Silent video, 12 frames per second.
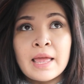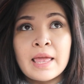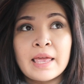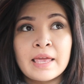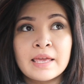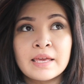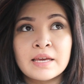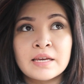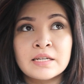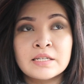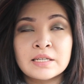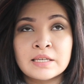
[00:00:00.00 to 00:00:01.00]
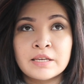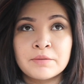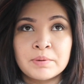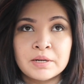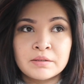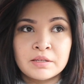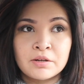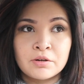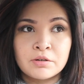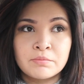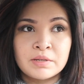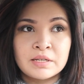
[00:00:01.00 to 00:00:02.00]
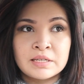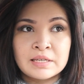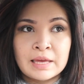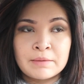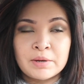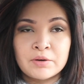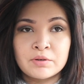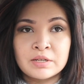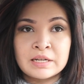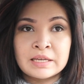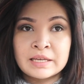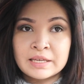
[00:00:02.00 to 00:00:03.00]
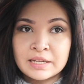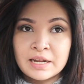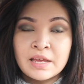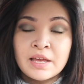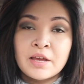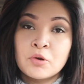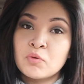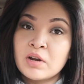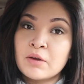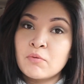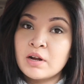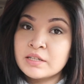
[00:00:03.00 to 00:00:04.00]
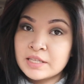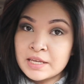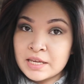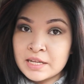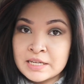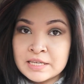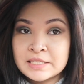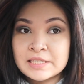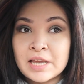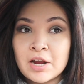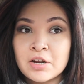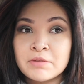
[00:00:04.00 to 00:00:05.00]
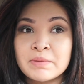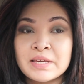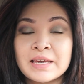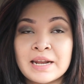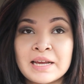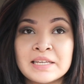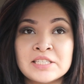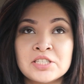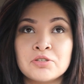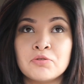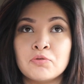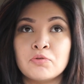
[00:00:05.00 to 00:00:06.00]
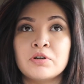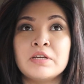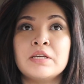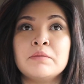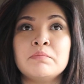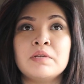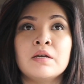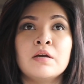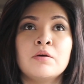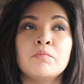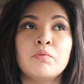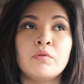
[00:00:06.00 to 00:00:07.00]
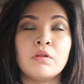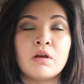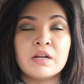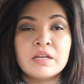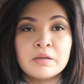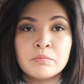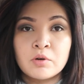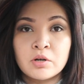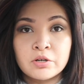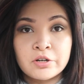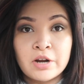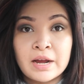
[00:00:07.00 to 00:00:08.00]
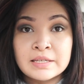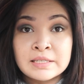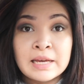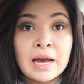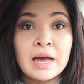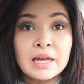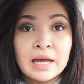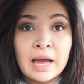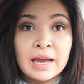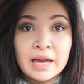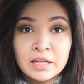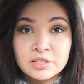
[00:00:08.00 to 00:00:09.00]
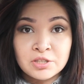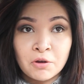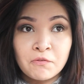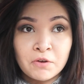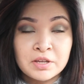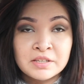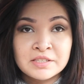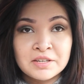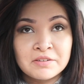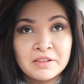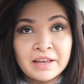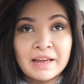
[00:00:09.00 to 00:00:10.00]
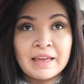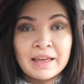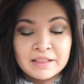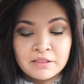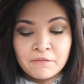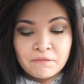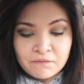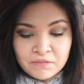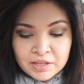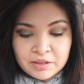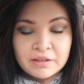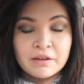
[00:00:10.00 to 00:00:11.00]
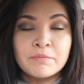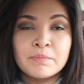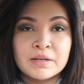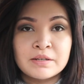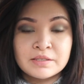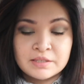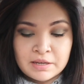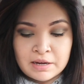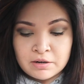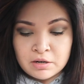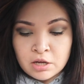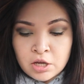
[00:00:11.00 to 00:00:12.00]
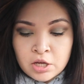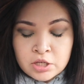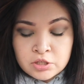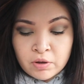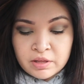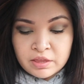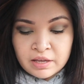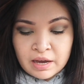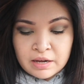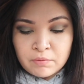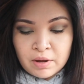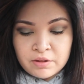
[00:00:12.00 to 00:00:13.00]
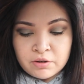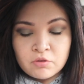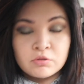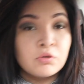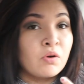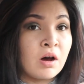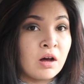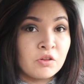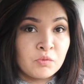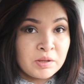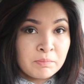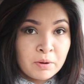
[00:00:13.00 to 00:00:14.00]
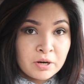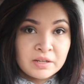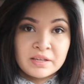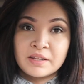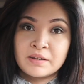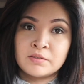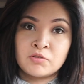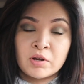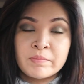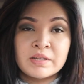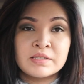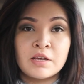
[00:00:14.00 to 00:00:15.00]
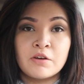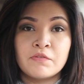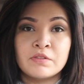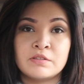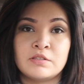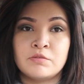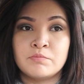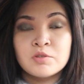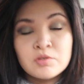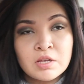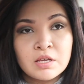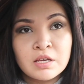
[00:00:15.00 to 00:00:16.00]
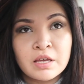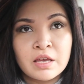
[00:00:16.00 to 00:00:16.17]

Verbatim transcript: And he apparently heard me and he came out and hid. And when I walked in, he scared me and I screamed bloody murder. I got I got so fucking scared. Like I hate the feeling of being scared. So I think I'd rather go to a Halloween party and enjoy myself and listen to music